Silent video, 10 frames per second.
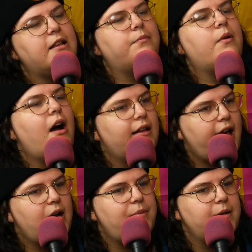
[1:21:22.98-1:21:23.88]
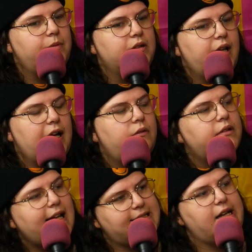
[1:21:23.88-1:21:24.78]
then a lot of people are like,
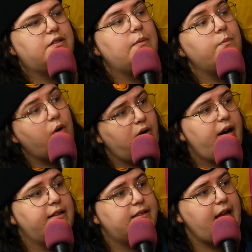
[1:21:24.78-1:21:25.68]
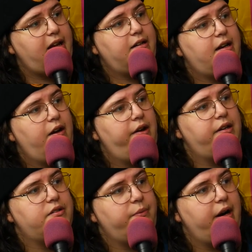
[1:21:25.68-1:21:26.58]
"That's actually more
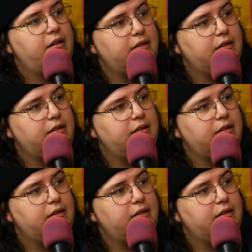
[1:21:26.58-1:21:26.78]
unsanitary to wear